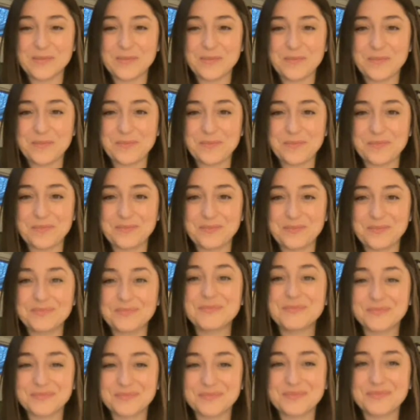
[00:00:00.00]

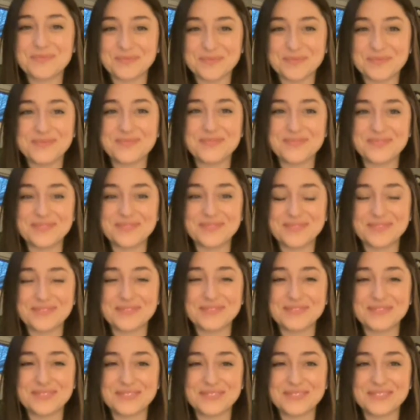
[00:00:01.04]

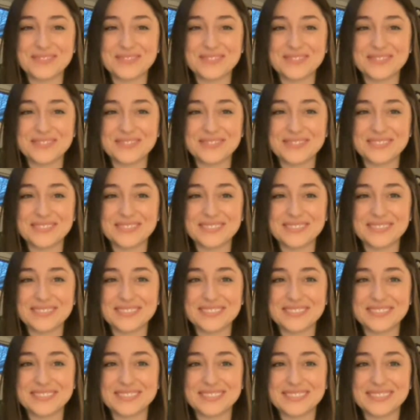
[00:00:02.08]

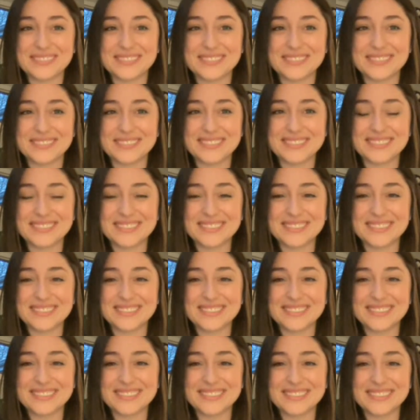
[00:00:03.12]

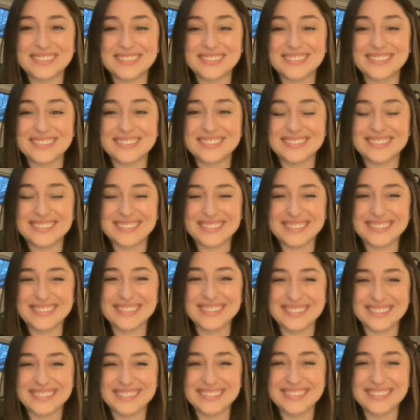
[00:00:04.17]
[no speech]